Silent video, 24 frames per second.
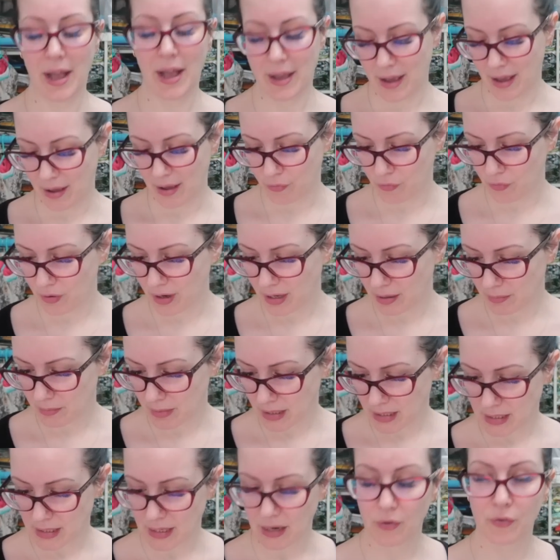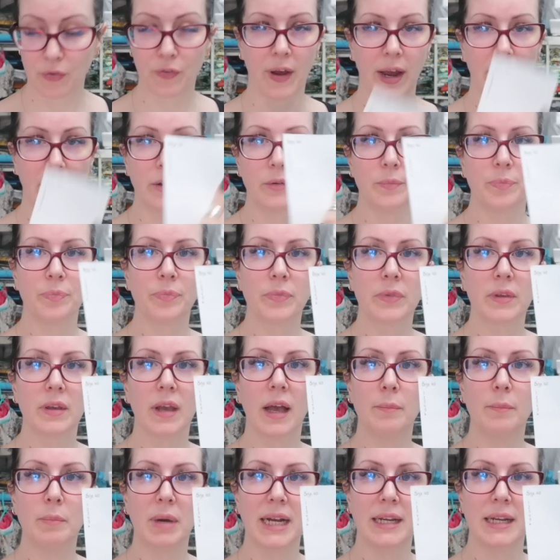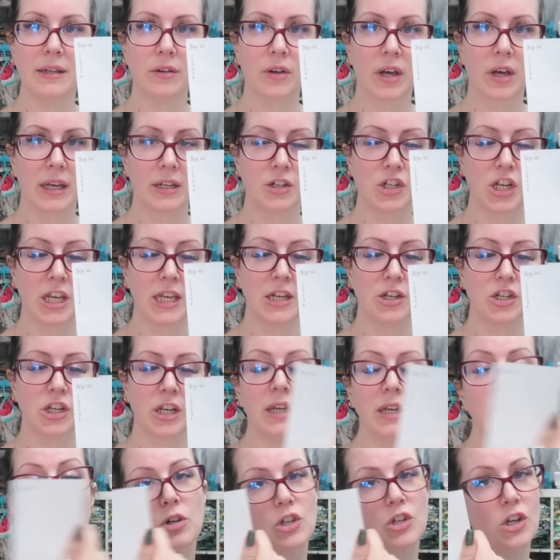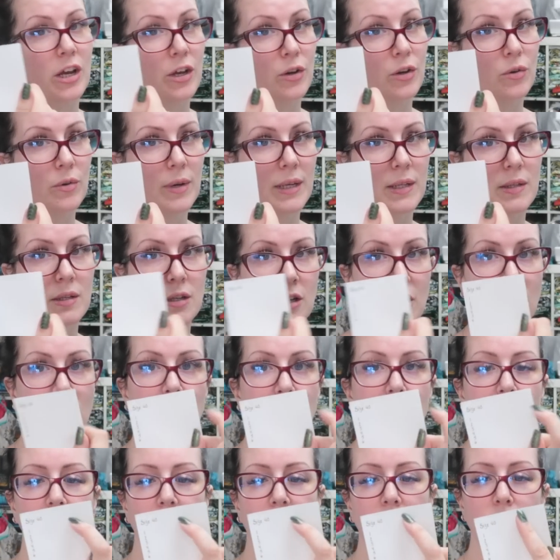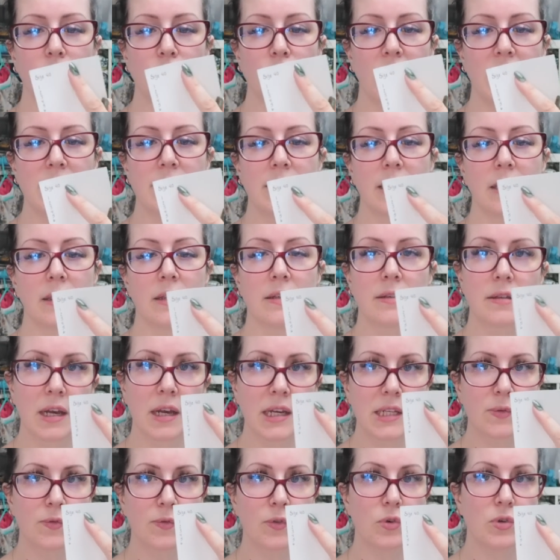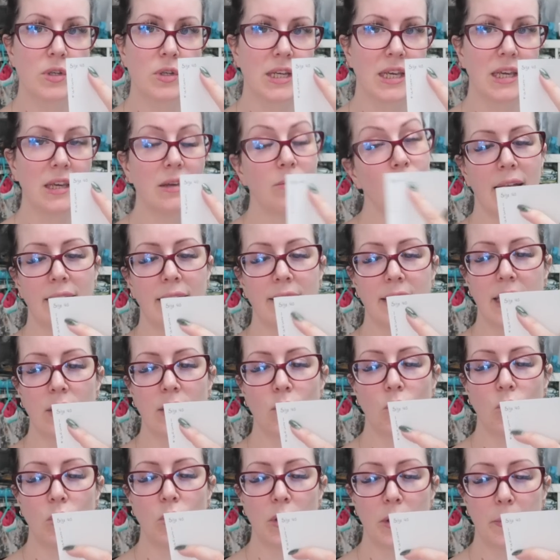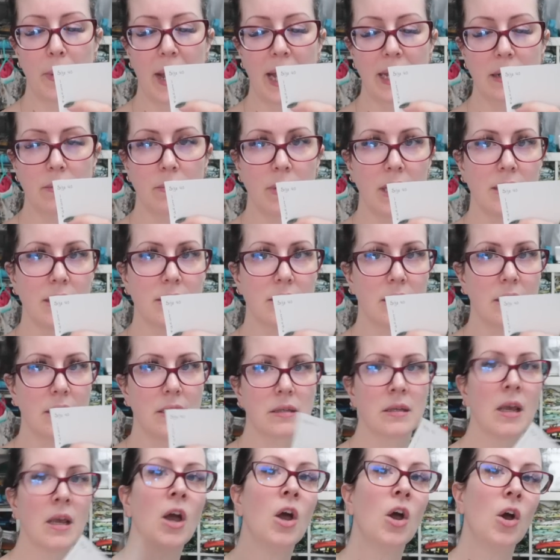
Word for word: I have written myself out my little cheat sheet, which I always do. So I'm tracing the size 40 and then all of the pattern pieces.